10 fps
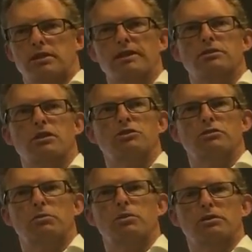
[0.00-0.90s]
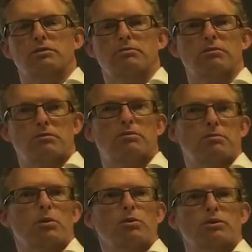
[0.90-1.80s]
test those
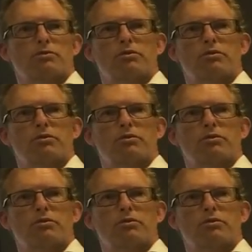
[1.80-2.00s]
reports.